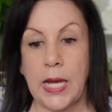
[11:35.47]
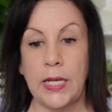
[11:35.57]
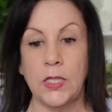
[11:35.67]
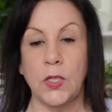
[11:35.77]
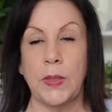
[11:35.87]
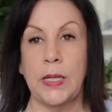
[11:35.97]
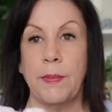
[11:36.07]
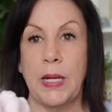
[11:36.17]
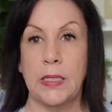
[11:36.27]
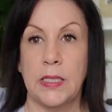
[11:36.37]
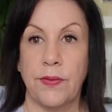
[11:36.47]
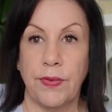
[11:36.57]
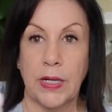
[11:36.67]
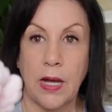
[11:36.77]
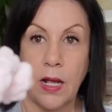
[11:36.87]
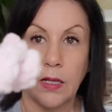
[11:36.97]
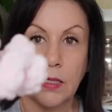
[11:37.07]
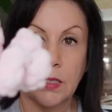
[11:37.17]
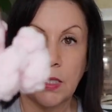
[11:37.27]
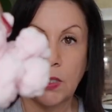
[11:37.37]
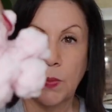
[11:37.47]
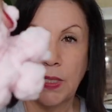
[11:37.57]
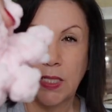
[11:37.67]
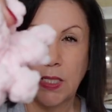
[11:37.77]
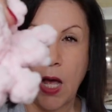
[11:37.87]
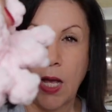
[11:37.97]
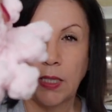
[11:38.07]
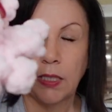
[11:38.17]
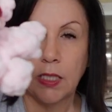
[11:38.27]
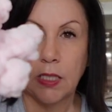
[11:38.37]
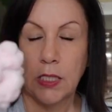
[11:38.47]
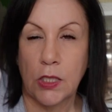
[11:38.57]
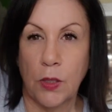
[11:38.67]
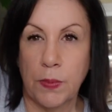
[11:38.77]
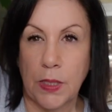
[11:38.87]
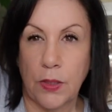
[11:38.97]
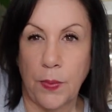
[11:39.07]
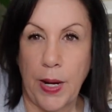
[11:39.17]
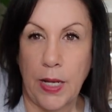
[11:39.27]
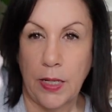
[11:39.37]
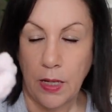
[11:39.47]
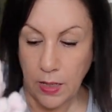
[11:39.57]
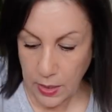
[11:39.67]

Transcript: kind of doing them in different colors. This one is not. I think this is loops and thread.